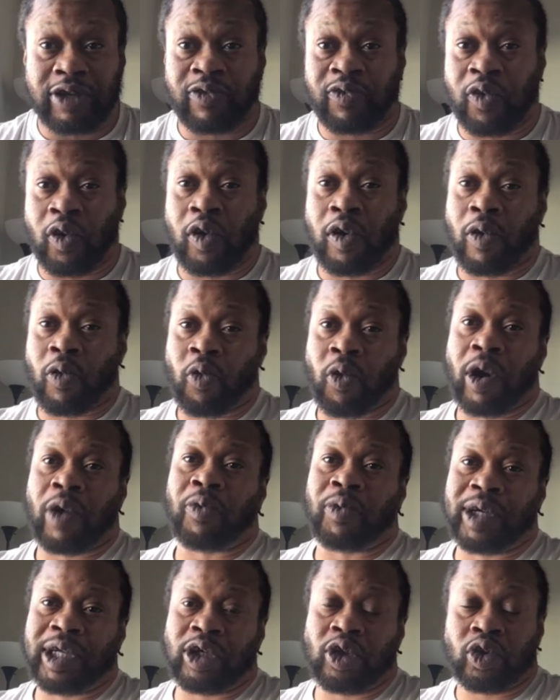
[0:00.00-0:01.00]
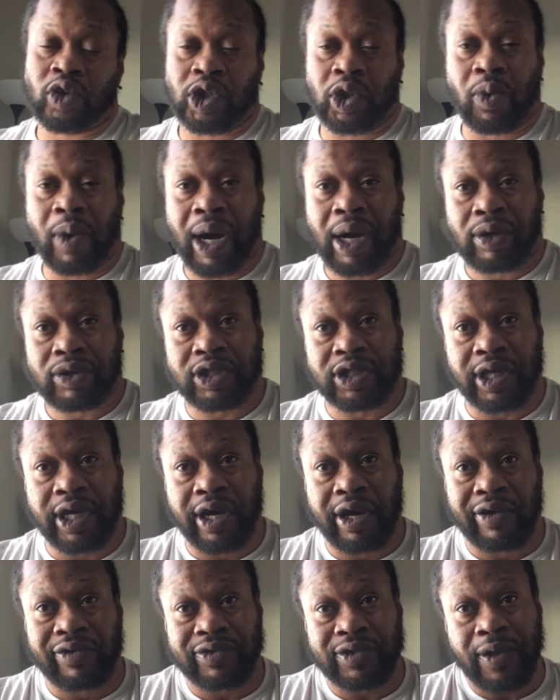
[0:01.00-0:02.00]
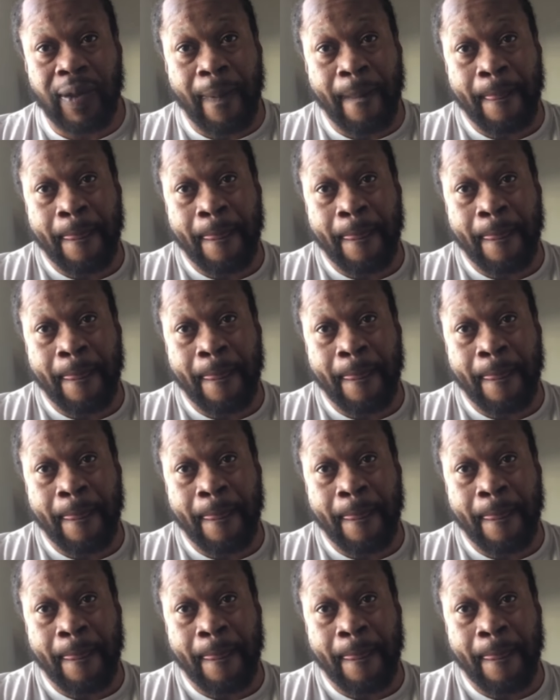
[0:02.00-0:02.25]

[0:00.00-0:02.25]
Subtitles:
for what we do to ourselves